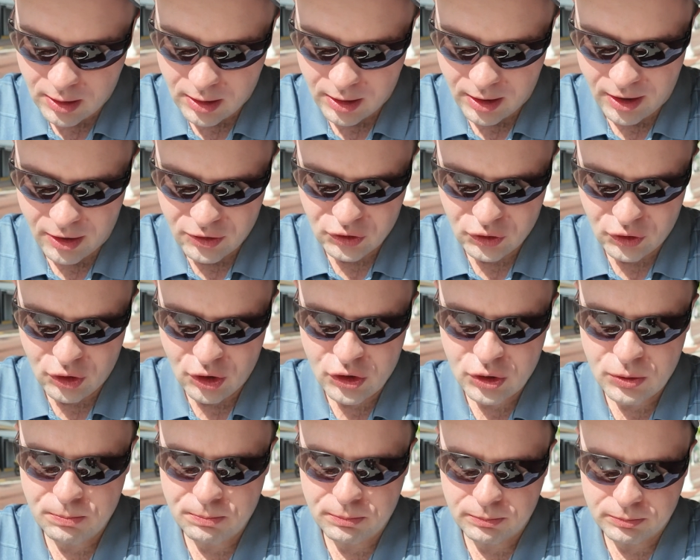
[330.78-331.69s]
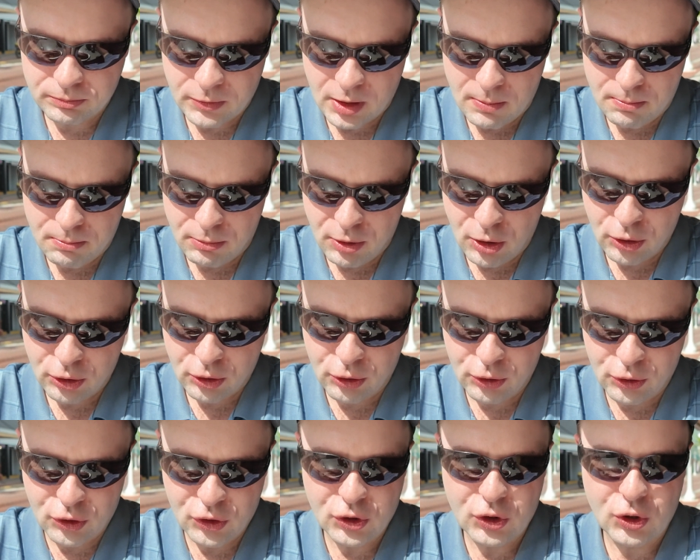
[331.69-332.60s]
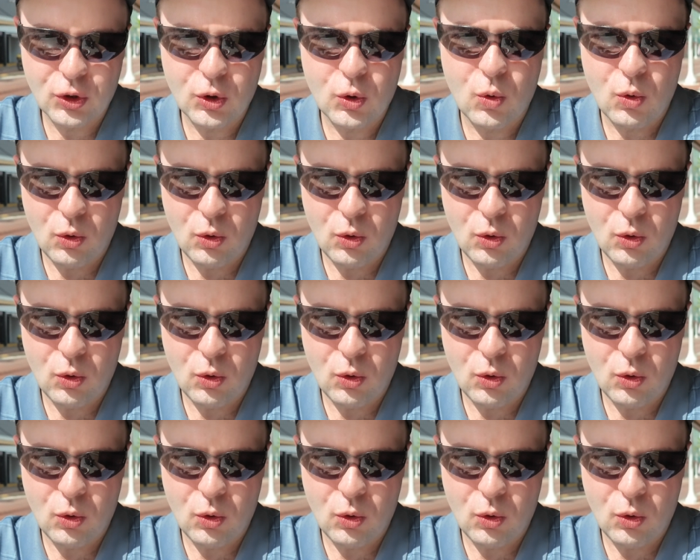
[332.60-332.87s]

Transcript: All right, so this burger is